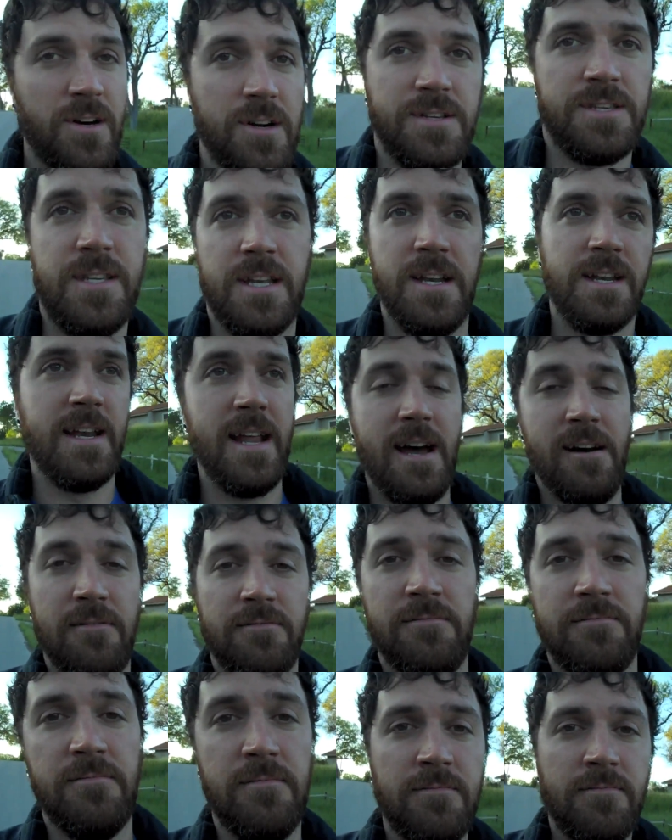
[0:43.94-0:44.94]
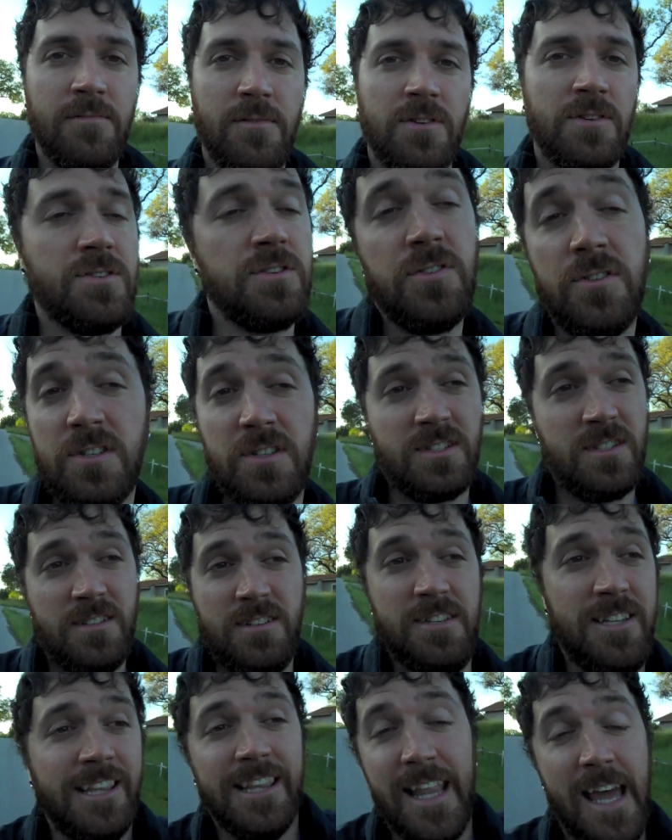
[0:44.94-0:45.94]
start sitting down. She'll
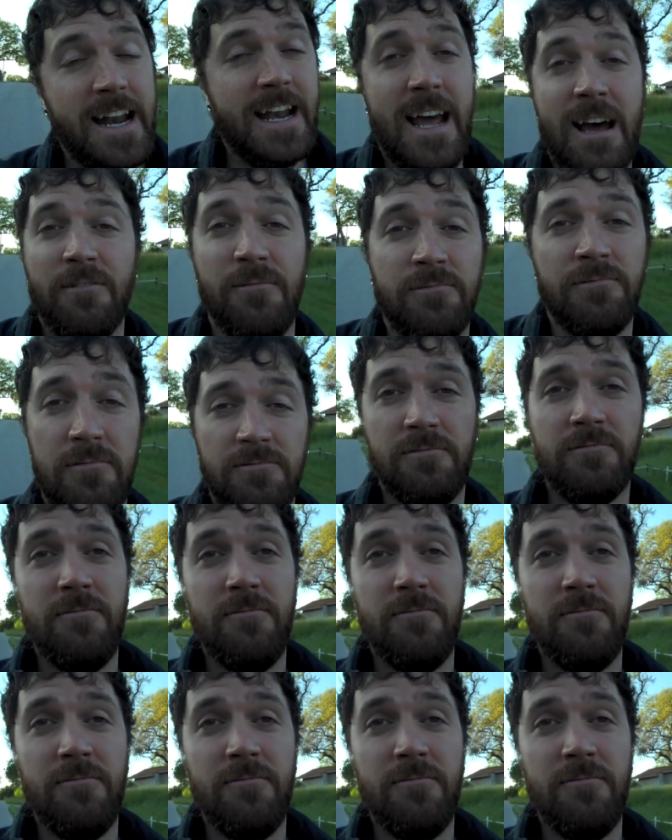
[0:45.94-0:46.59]
just lay down